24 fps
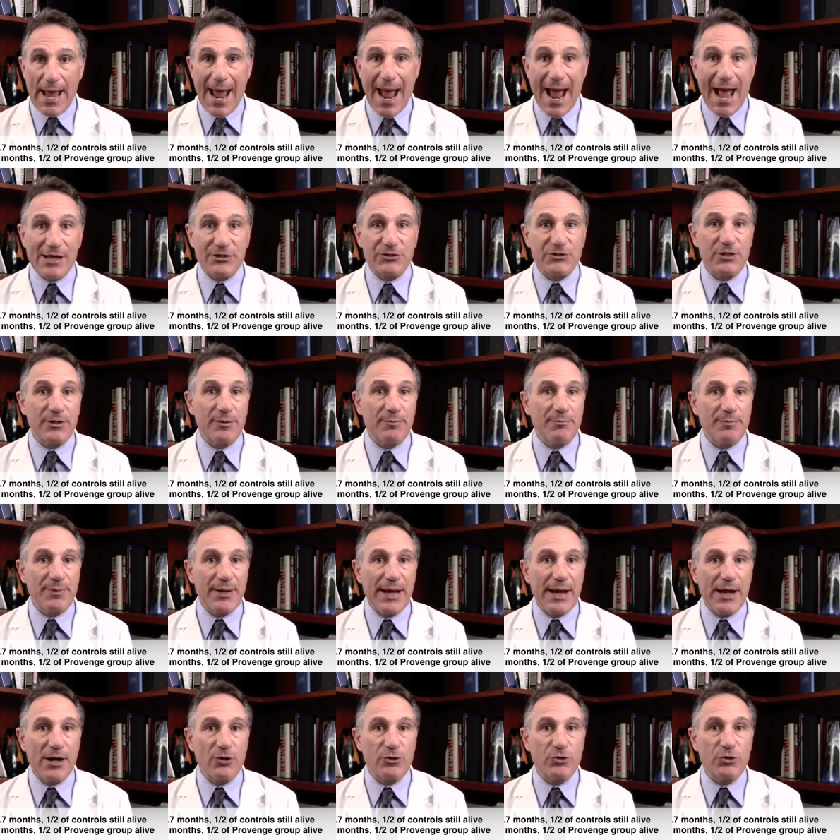as
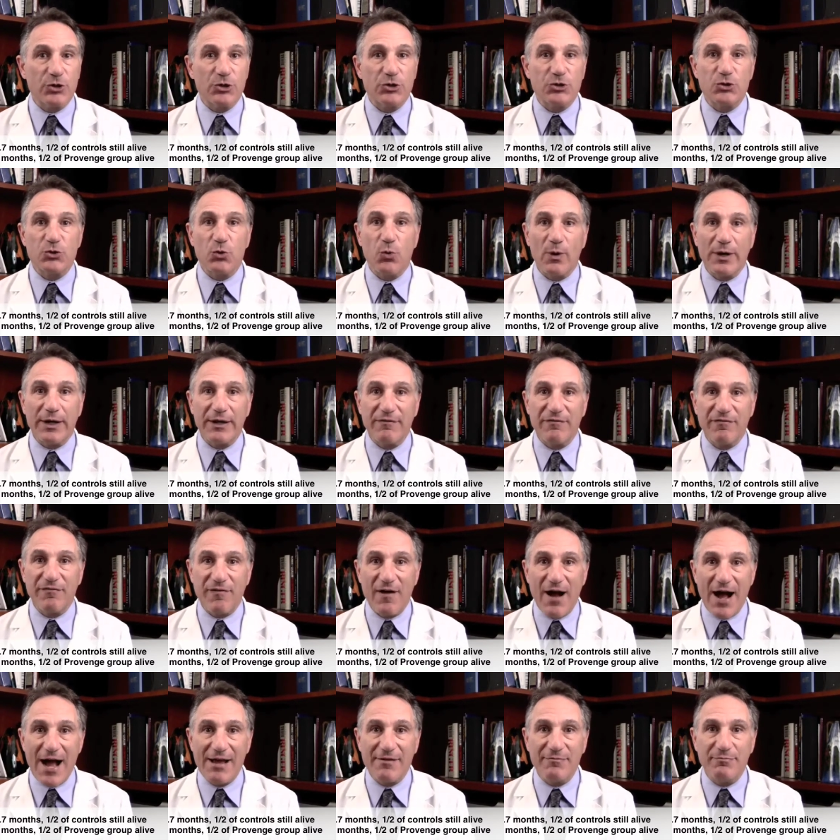compared to
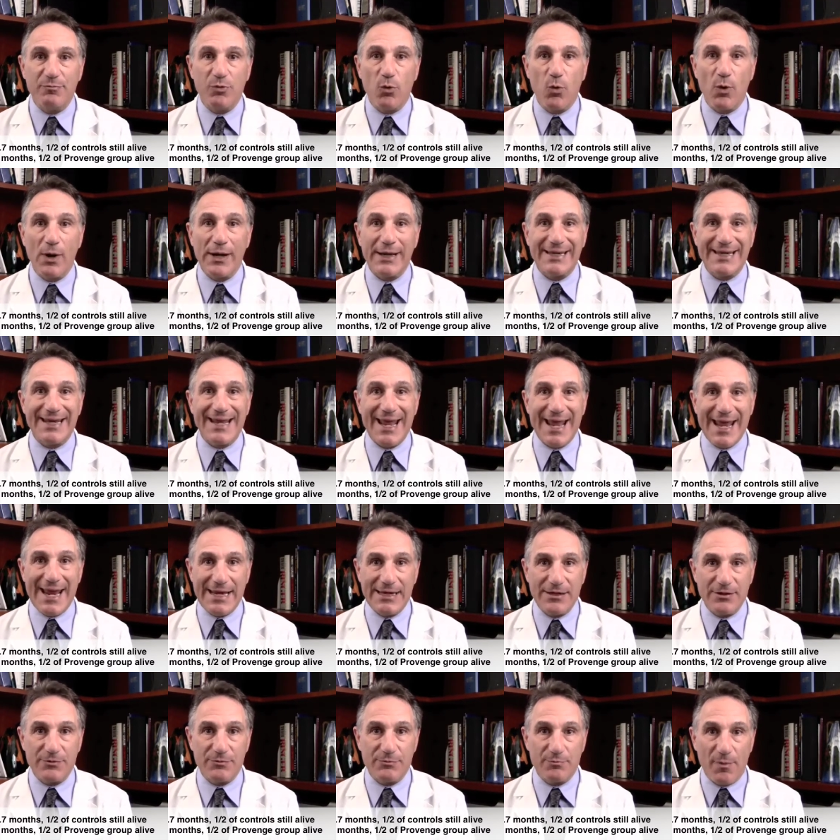twenty-five point
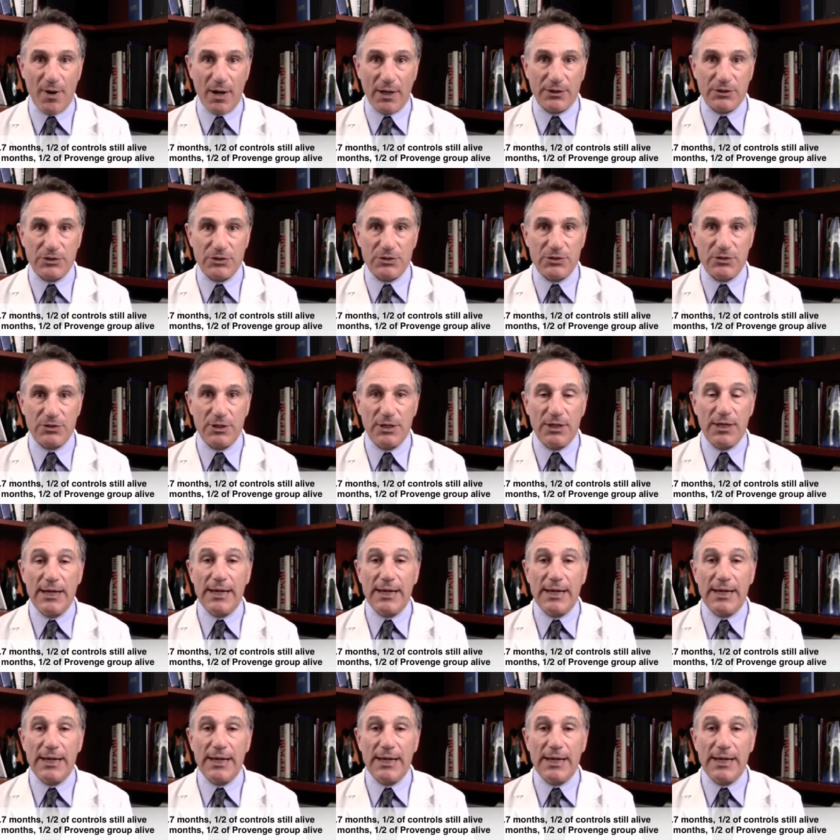eight months